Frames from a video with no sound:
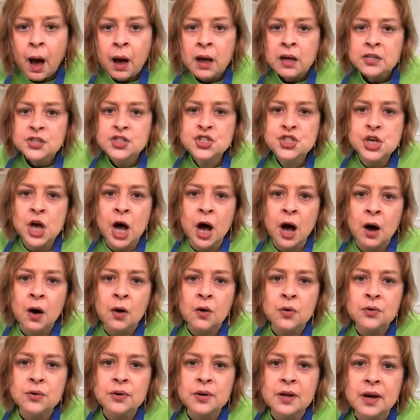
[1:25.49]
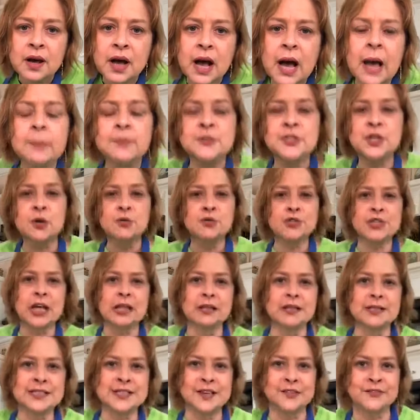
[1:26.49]
Joan, I'm so
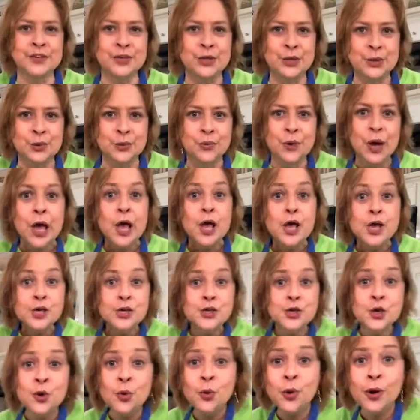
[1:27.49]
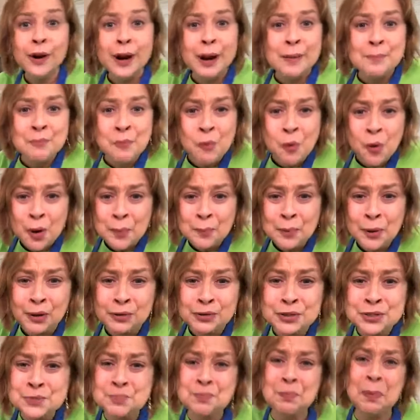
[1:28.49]
jealous of you. You were at More
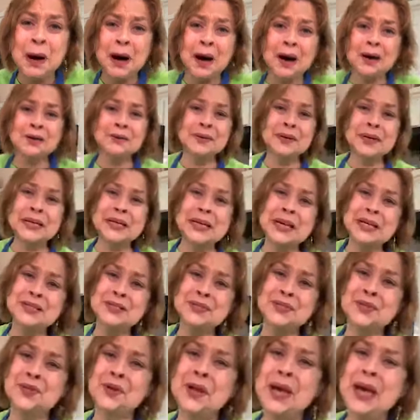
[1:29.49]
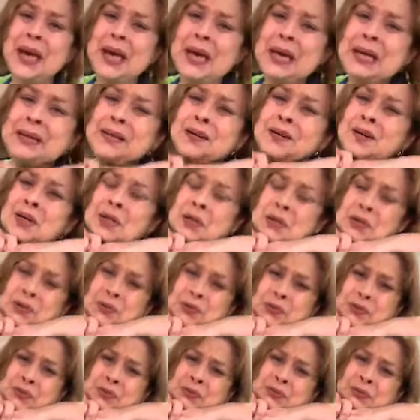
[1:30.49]
Polish Pottery yesterday.
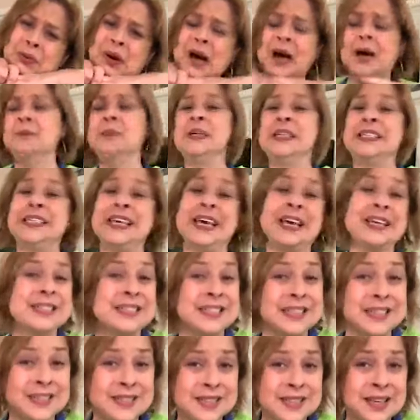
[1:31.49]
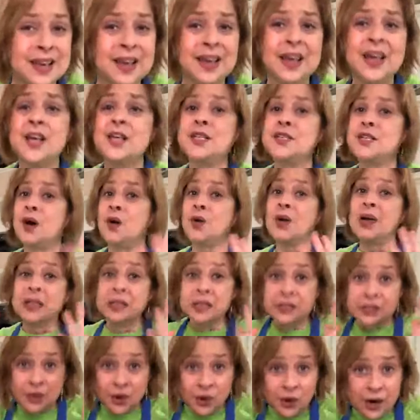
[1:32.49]
Oh, I'm in Texas. So
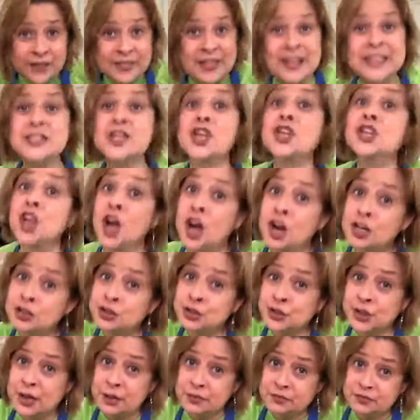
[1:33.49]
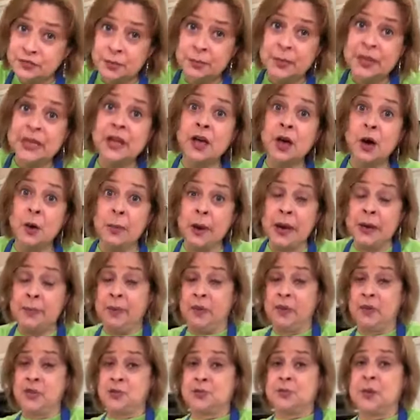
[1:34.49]
Illinois, that's a long trip for me to go buy
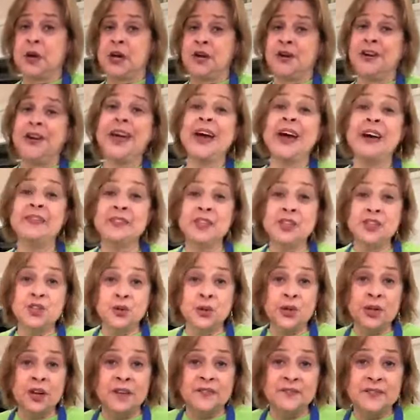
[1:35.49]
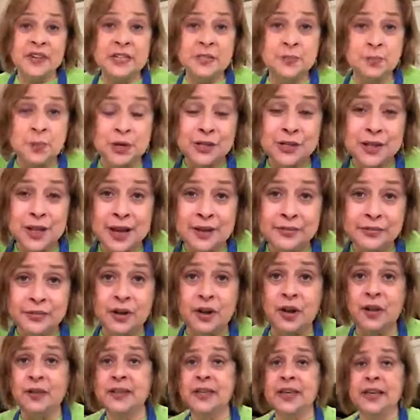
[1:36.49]
Polish pottery. I have to do it on Facebook Live or
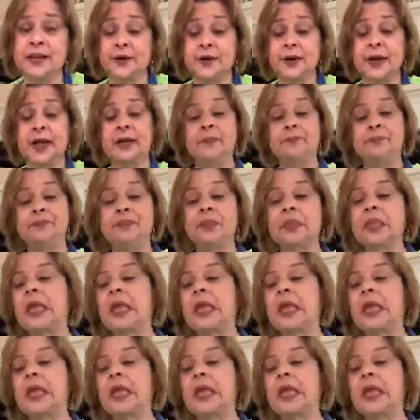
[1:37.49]
on the internet.